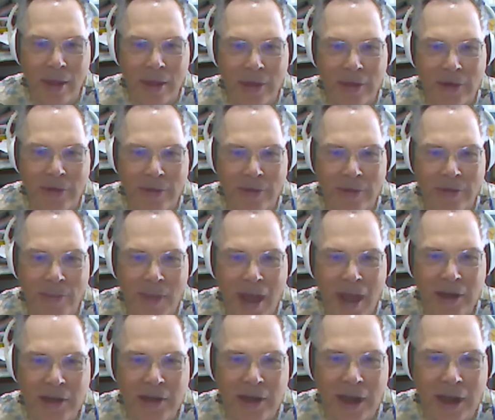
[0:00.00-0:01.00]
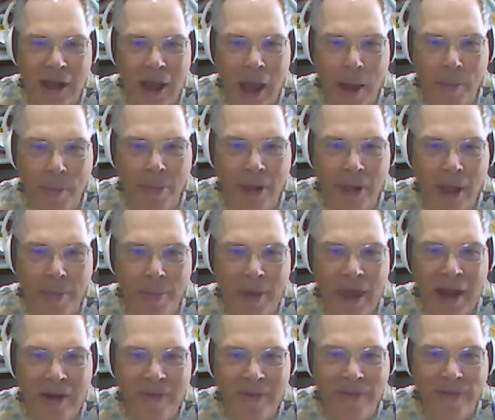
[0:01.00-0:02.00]
she was imagining a plump
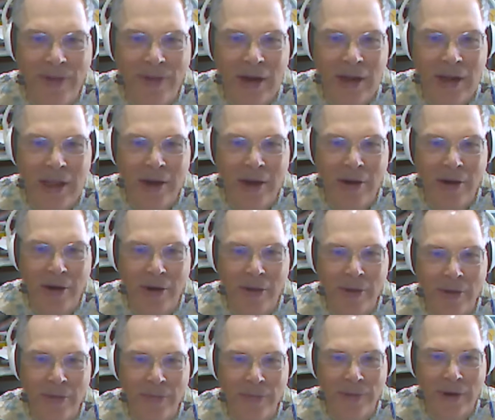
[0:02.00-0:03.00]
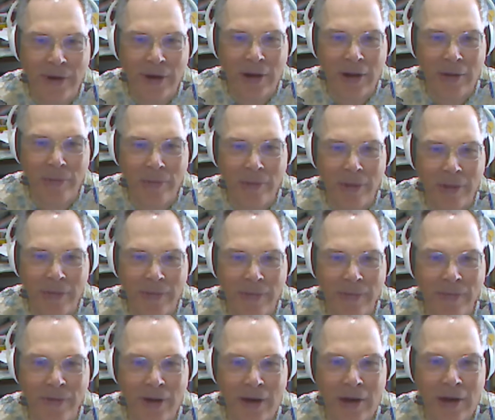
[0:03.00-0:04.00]
and funny cartoon fairy with
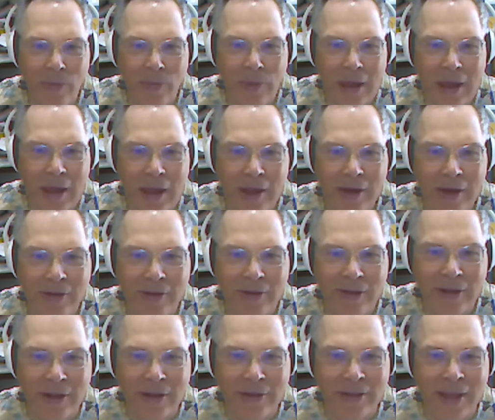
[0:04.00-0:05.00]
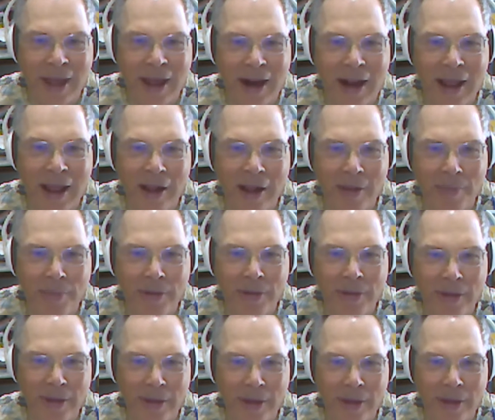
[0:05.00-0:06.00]
funny wings does that help
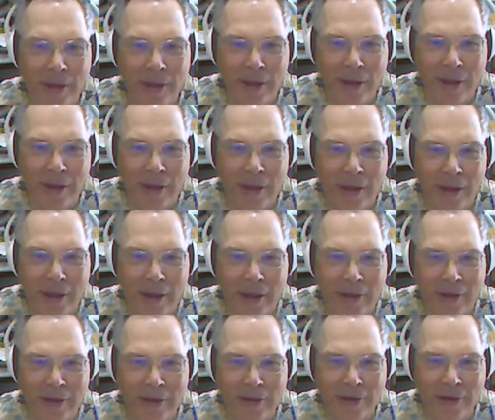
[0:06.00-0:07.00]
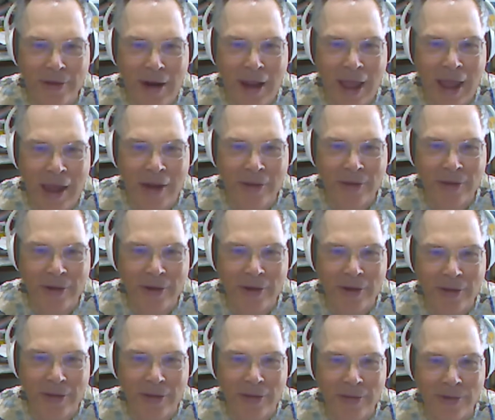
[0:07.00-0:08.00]
because i was trying to ask her
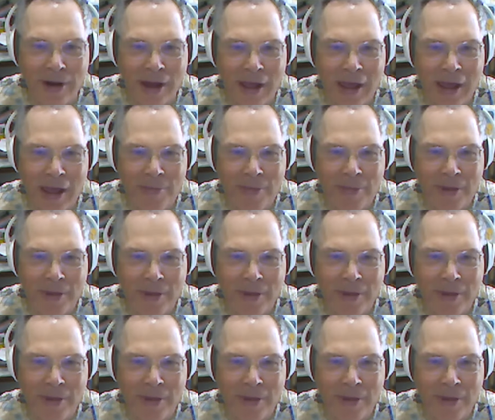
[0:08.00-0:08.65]
describe